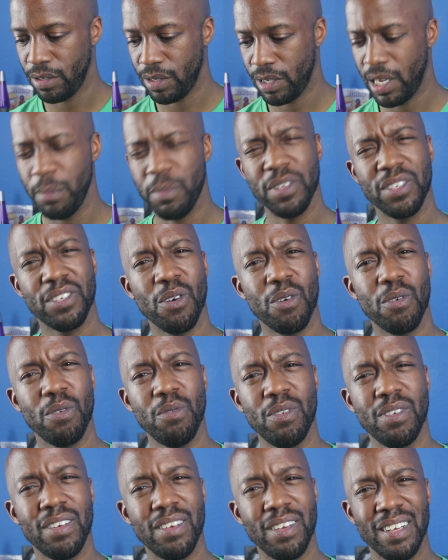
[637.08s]
keep your
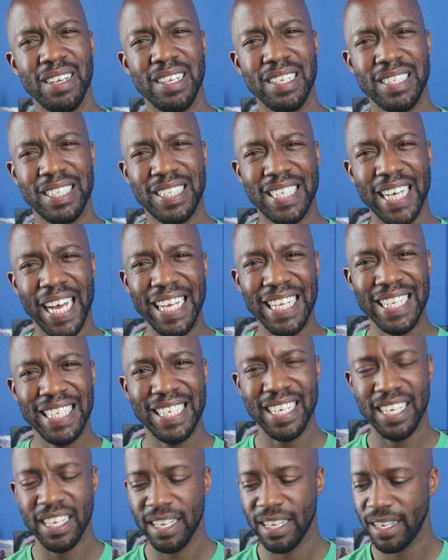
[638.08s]
circle
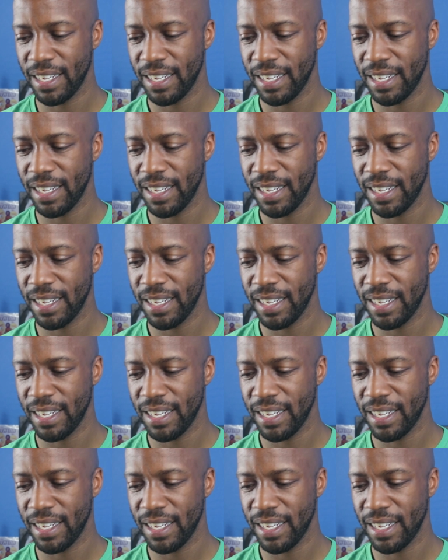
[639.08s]
tight.